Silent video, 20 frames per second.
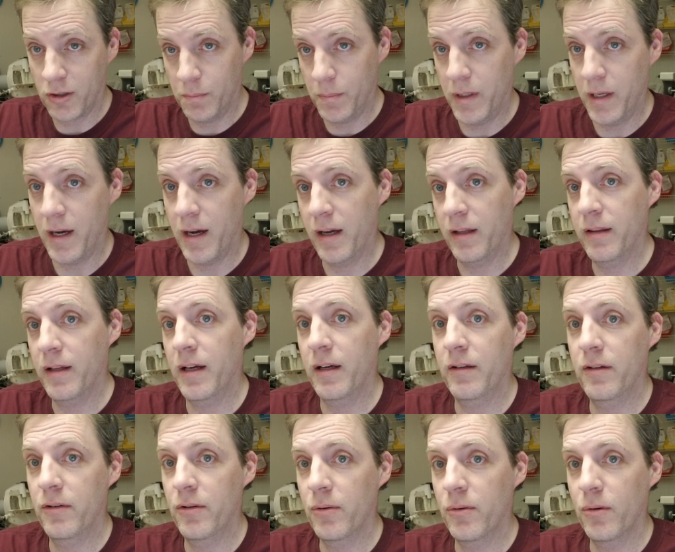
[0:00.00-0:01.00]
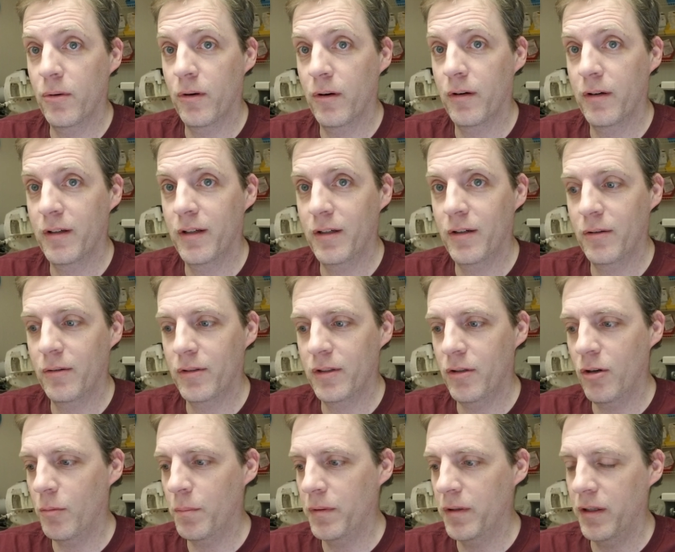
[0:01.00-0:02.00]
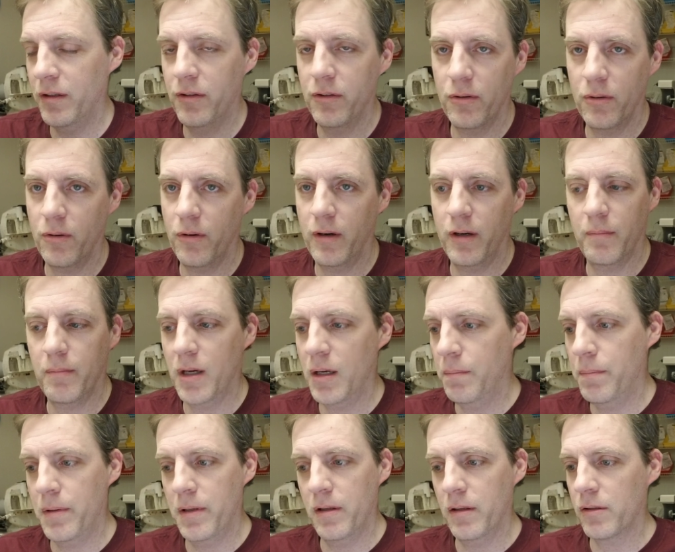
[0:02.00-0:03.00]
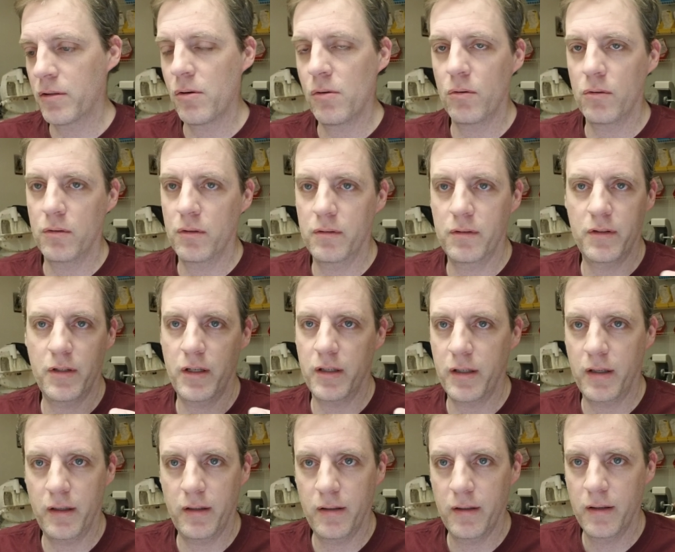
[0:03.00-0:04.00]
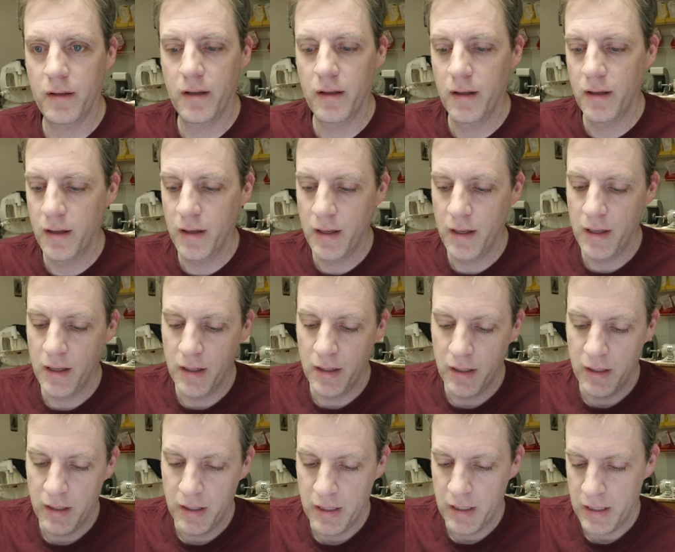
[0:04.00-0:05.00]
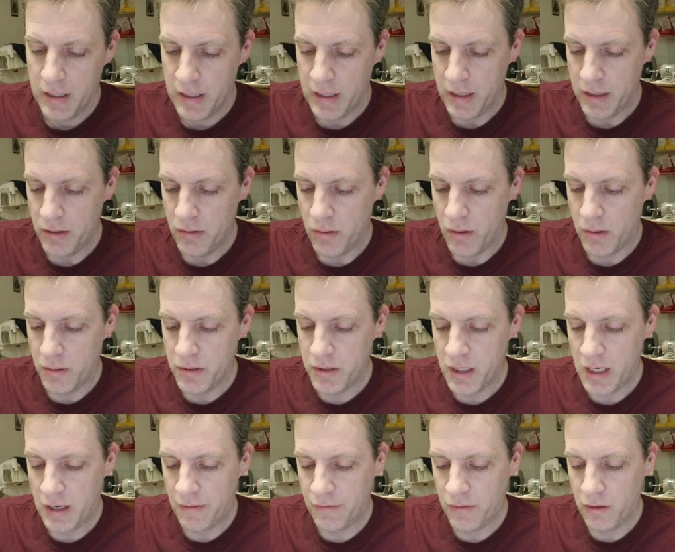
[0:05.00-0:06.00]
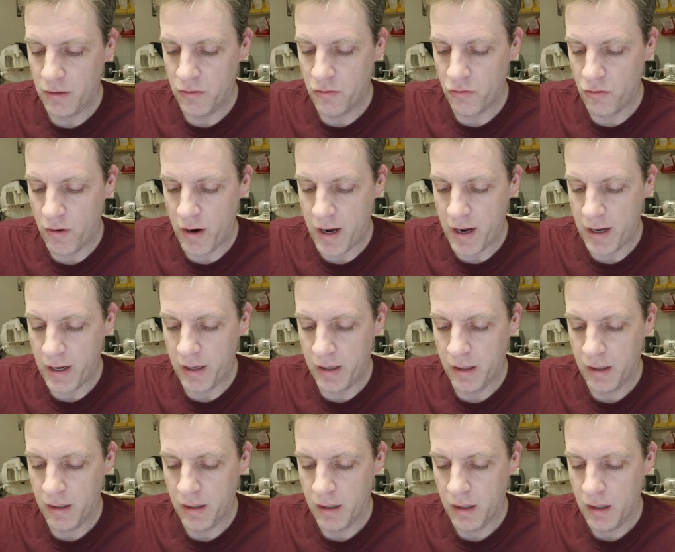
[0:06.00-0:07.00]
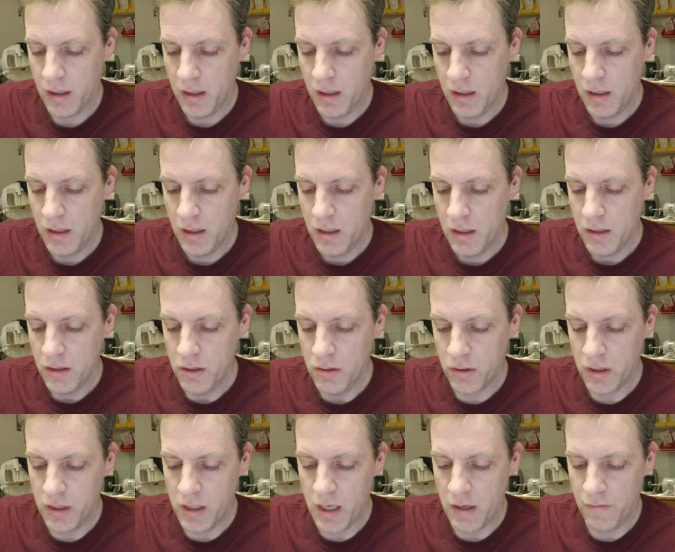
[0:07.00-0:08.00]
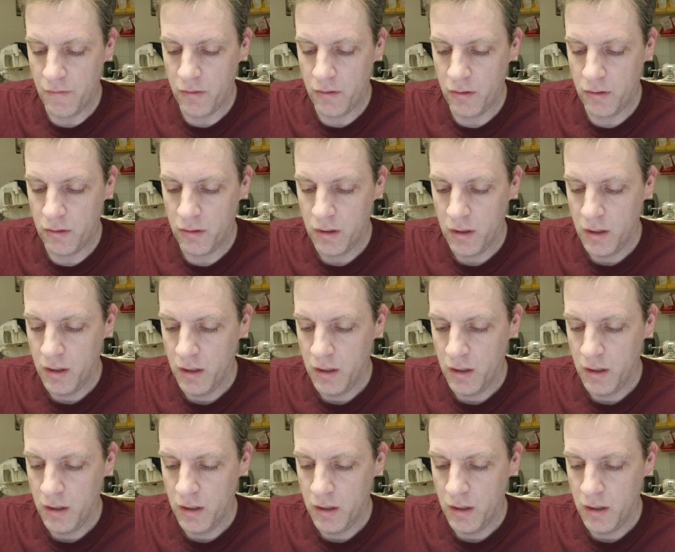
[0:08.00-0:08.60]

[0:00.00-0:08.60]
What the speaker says: behind that door. You open the door and it might be the golden ticket. And you always have to try. You can never